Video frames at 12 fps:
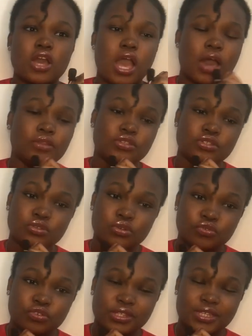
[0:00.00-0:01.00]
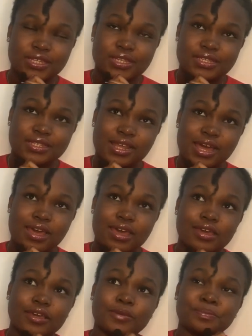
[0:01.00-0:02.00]
how the school really is
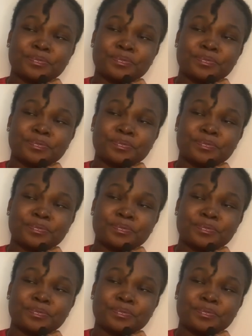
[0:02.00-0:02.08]
like.